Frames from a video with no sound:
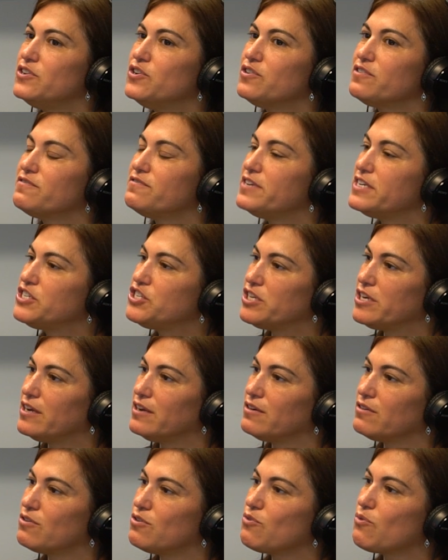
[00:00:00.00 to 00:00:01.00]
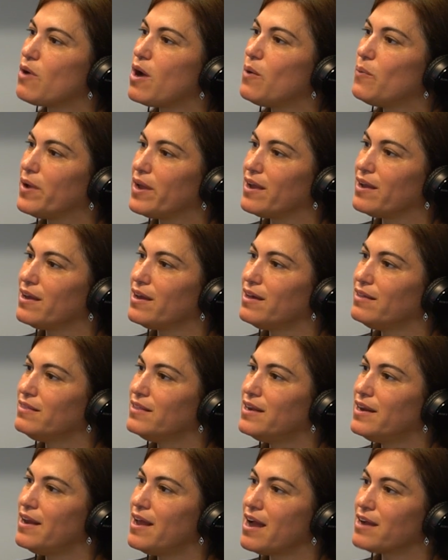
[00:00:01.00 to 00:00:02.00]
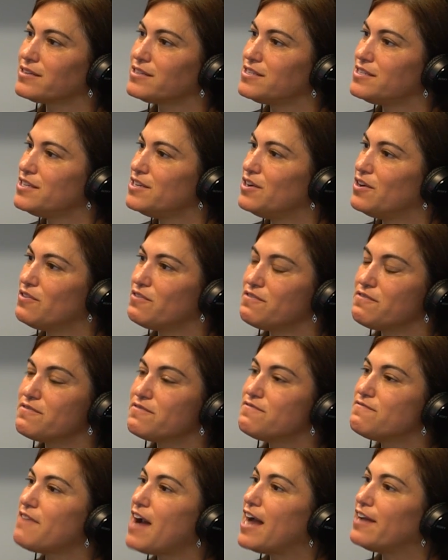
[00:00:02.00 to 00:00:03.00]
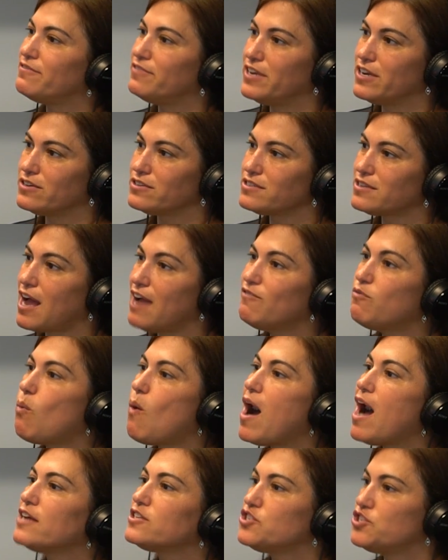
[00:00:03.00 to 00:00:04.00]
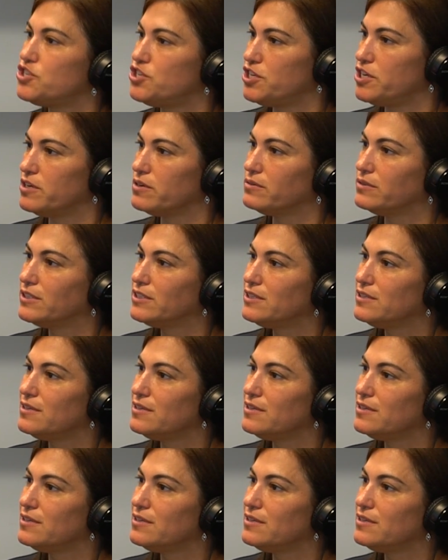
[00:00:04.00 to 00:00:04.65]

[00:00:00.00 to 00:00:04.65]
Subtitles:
your vision growing in the next, 5 years? I've watched you